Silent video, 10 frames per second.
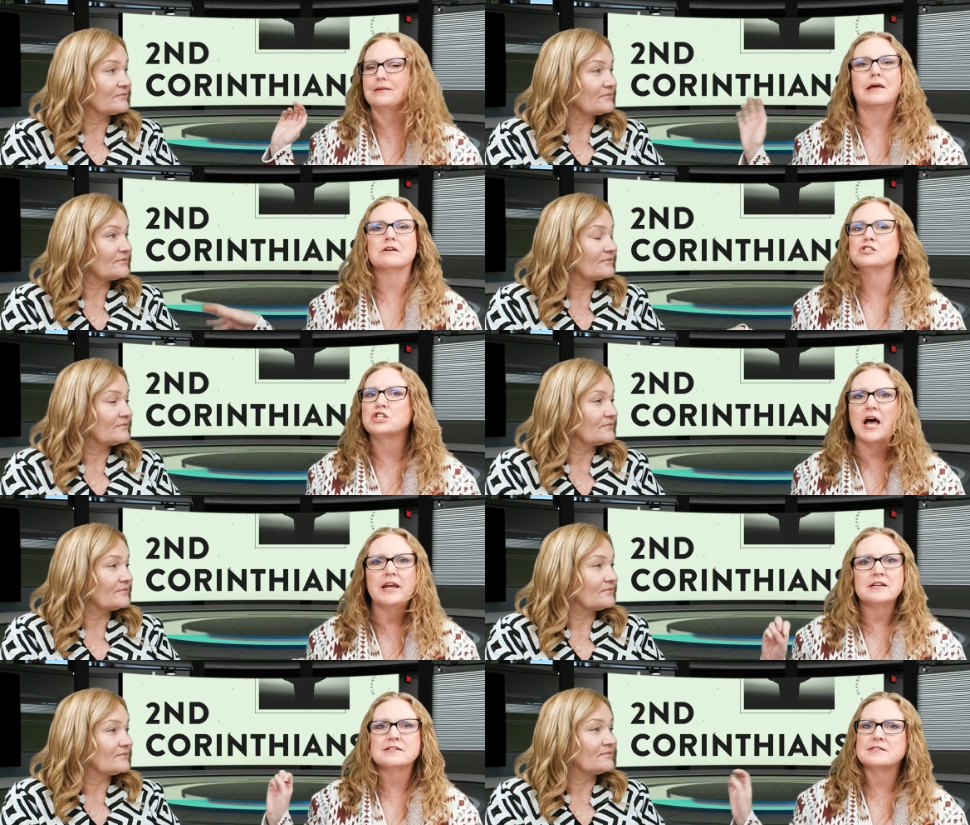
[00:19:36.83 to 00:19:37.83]

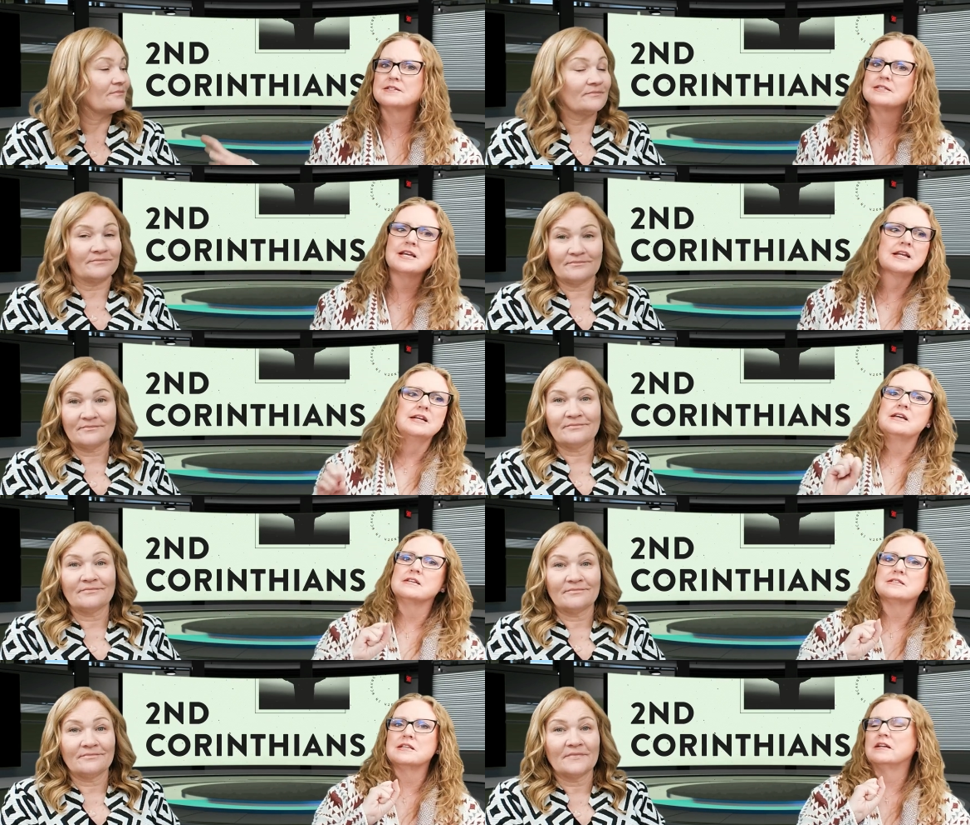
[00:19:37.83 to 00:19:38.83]
Speaker 1: laryngitis and
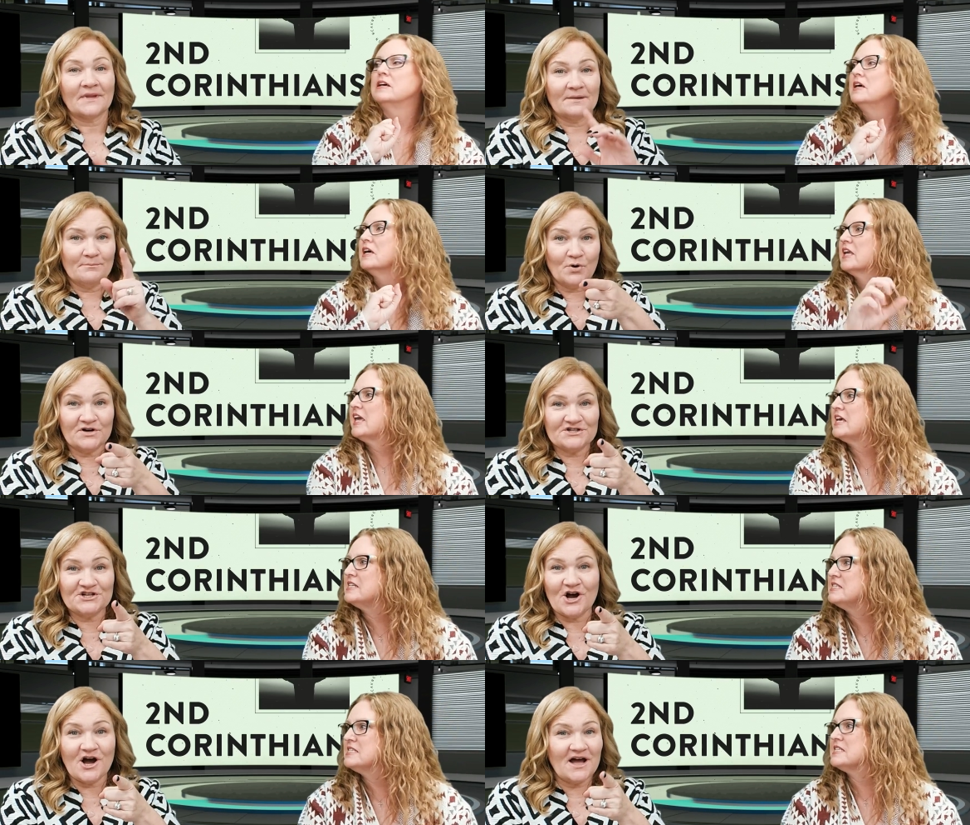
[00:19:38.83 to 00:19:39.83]
sickness and poor kids
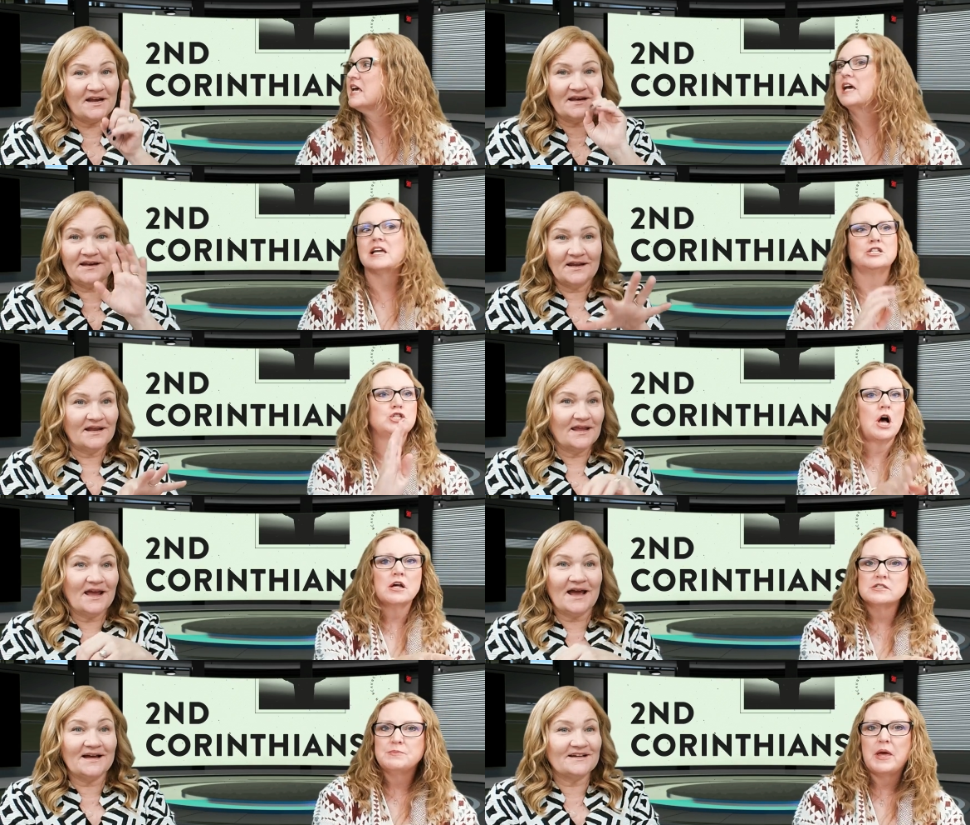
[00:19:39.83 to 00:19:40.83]
John. Sick. John's
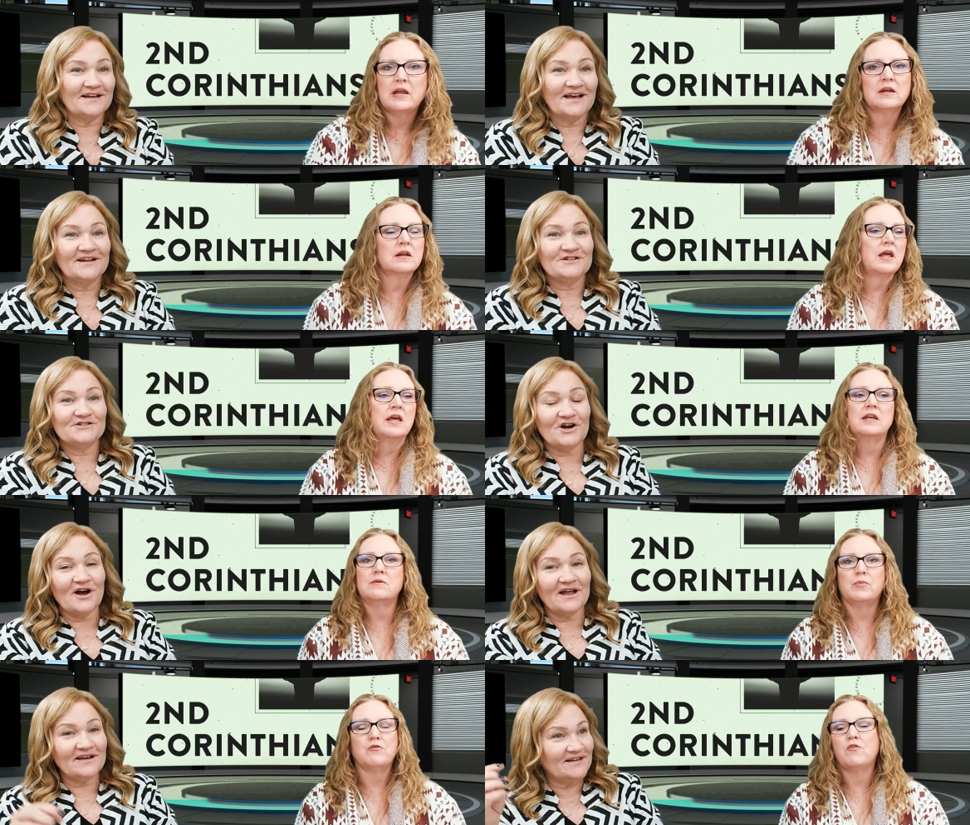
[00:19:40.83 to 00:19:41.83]
yeah, been hit
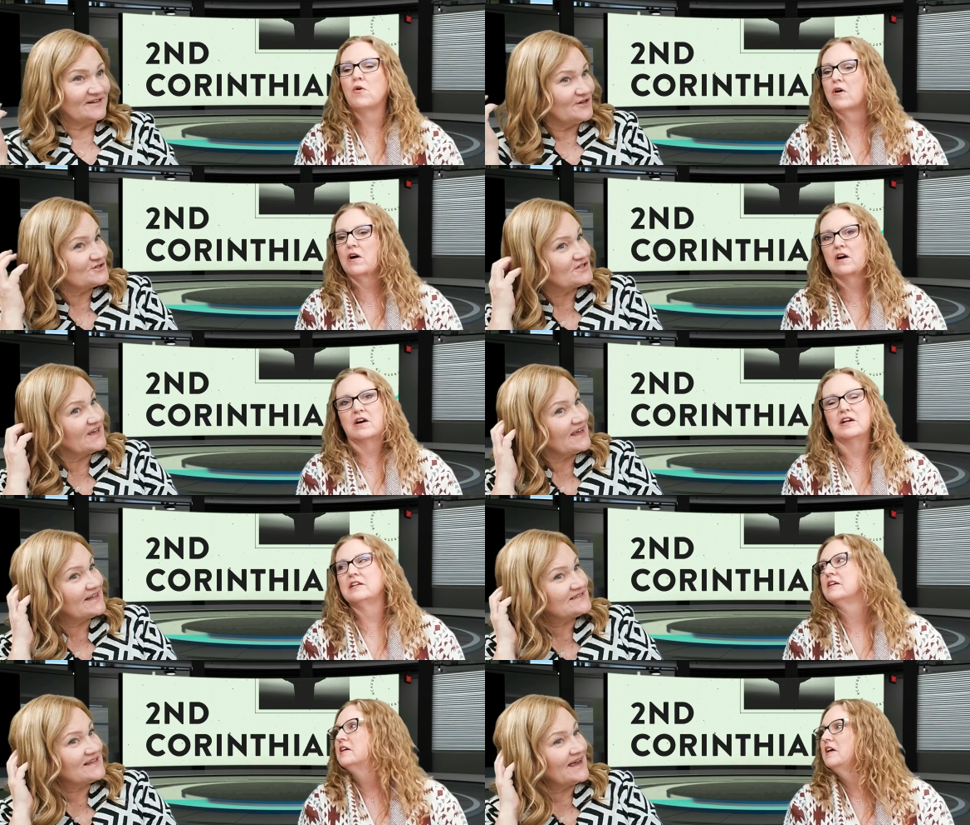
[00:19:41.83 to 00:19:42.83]
John before. Usually and,
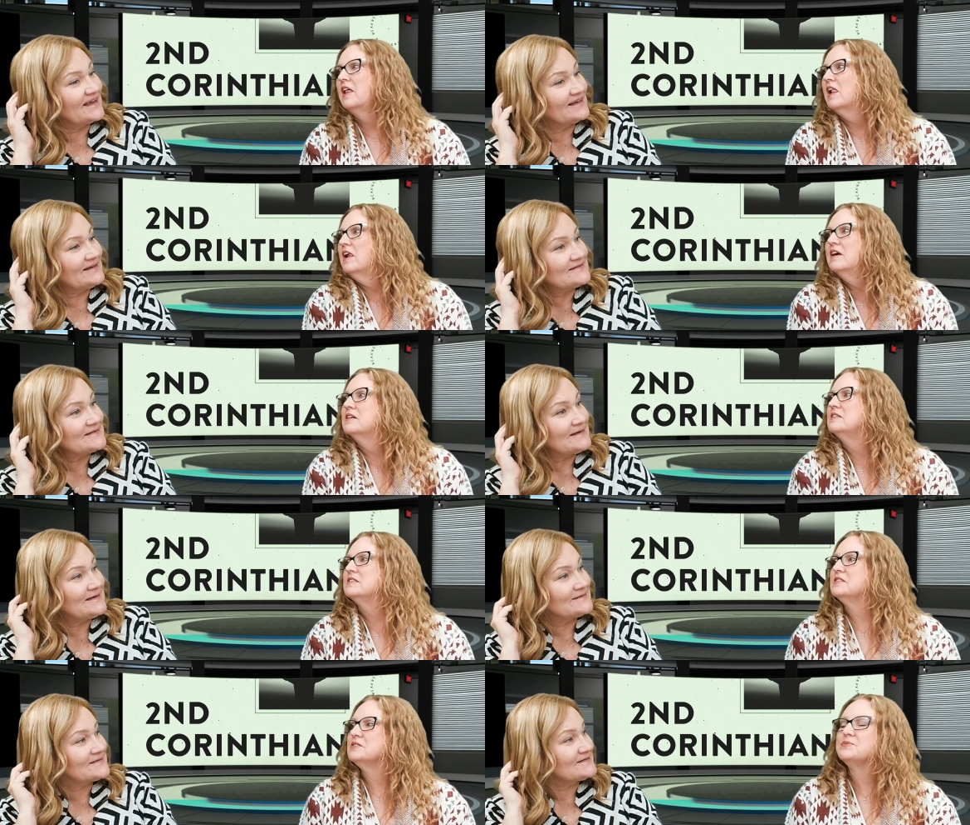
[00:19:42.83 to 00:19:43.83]
gets
Speaker 2: like his
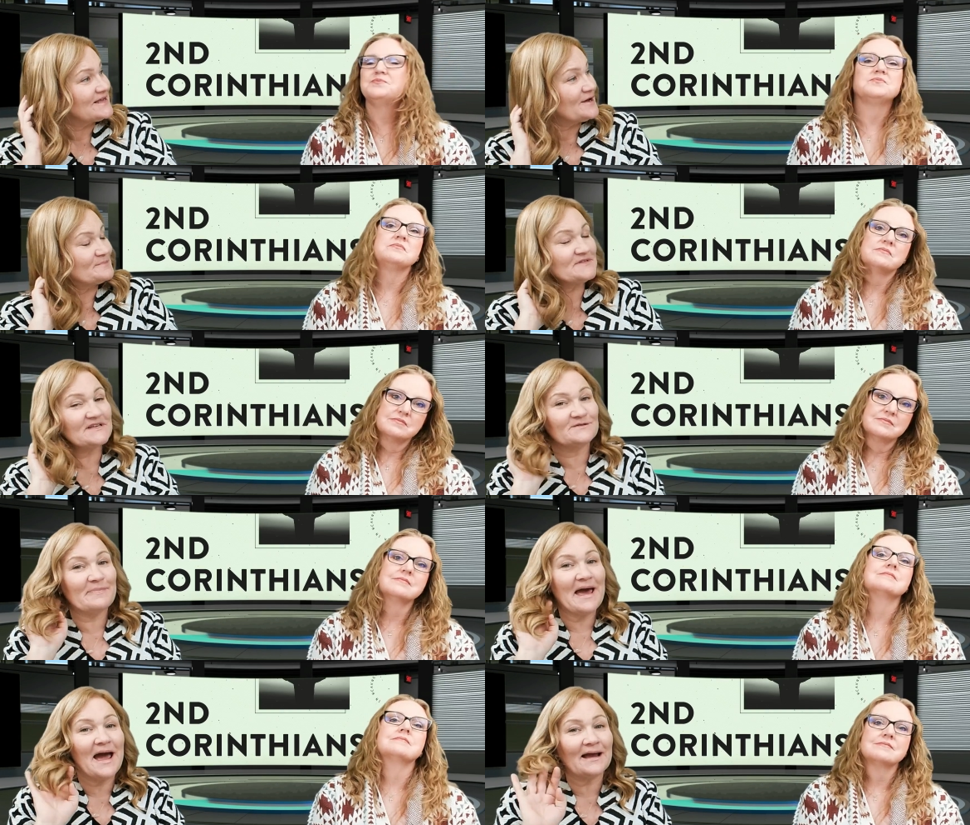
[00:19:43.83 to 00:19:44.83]
knees, his hips, his
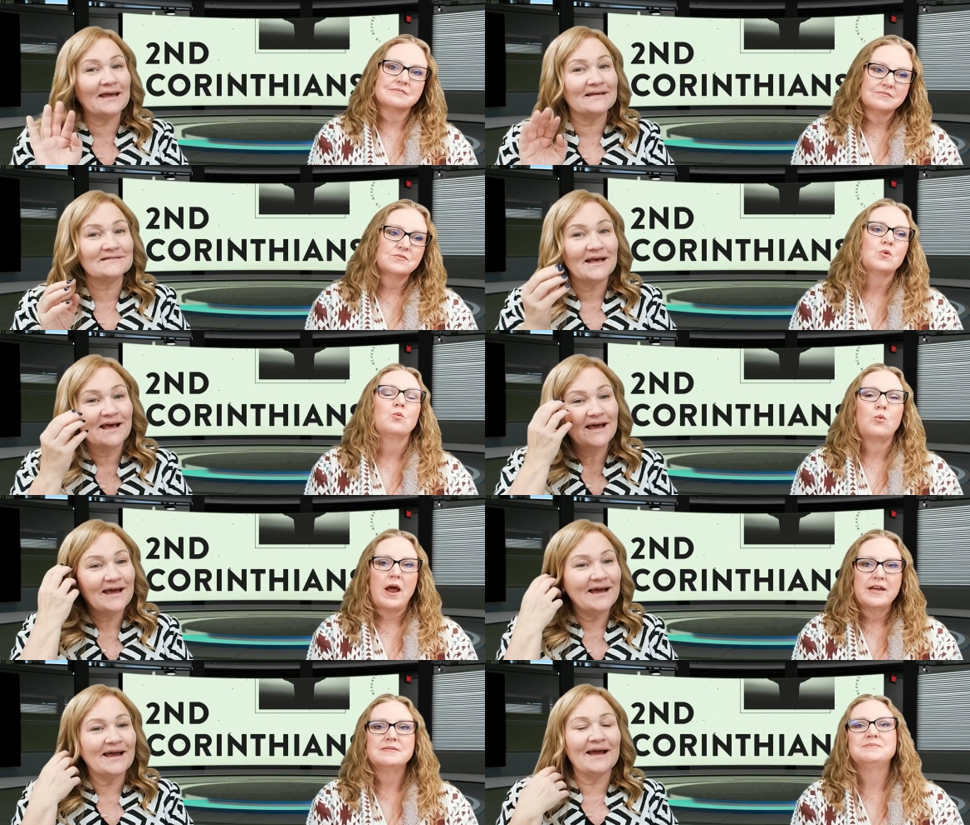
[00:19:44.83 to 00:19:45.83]
back, his
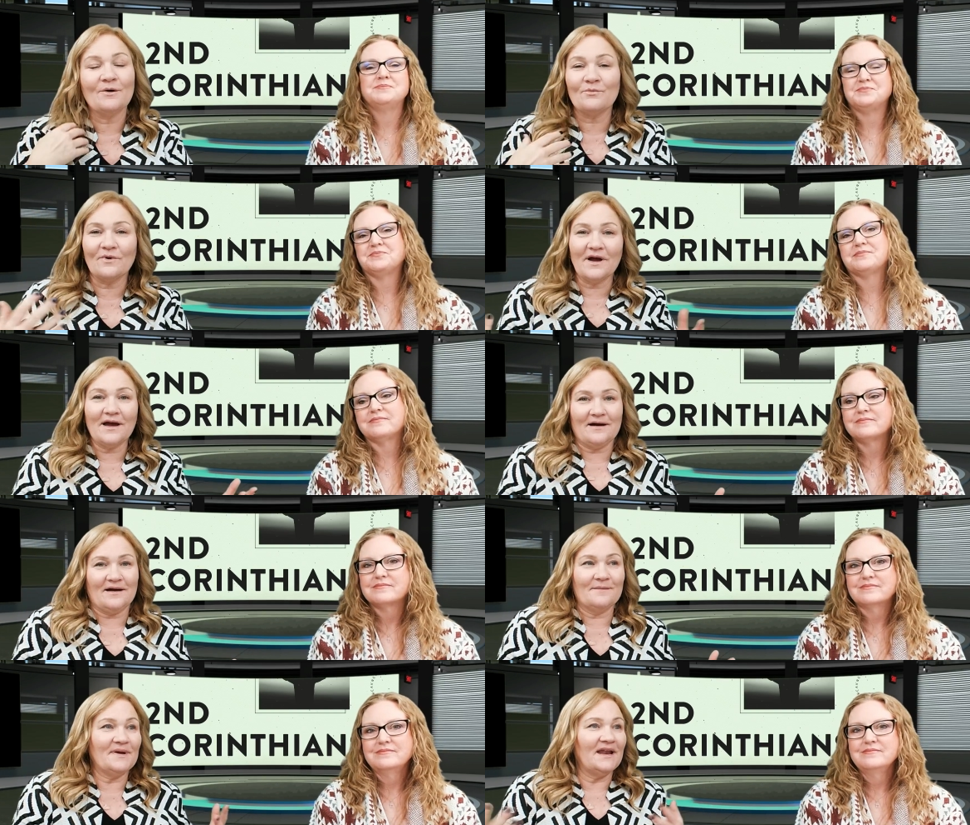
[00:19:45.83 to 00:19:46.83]
right.
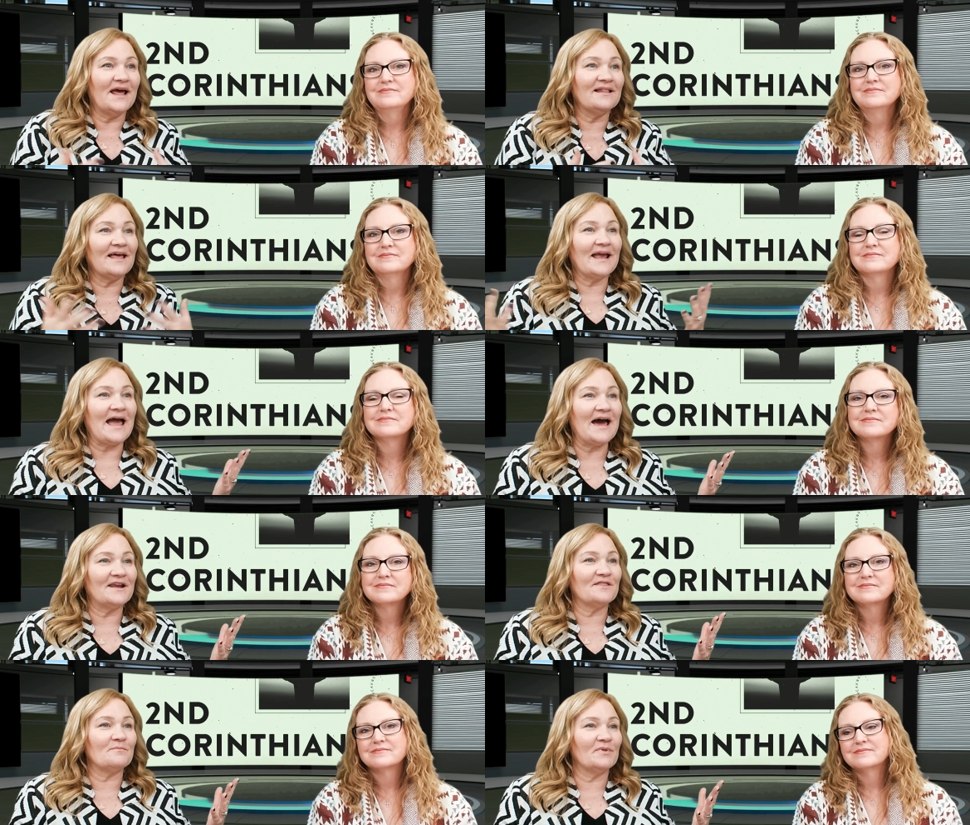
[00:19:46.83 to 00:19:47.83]
I mean, and like out
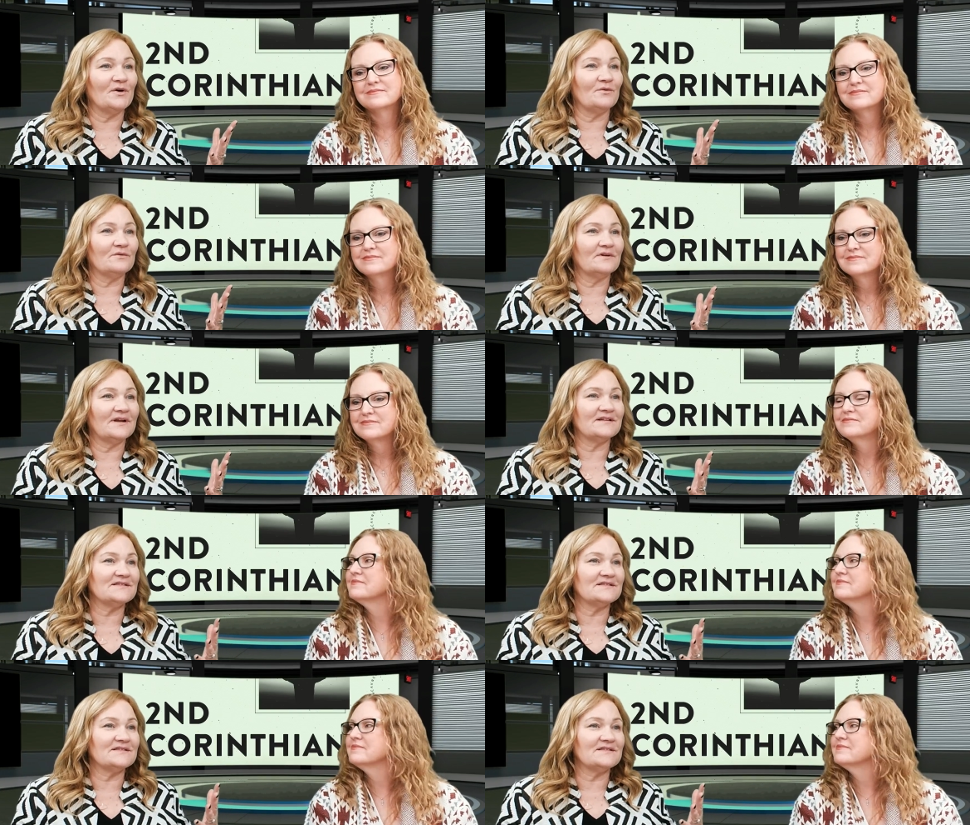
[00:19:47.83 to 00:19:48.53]
of the blue, it's